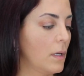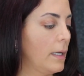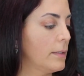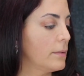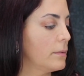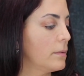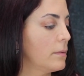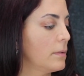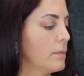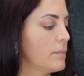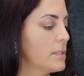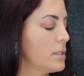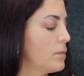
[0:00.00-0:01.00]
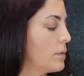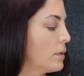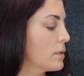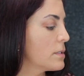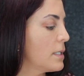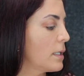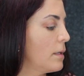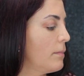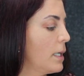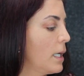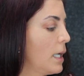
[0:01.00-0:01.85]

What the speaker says: I don't know. Let me see what it looks like on my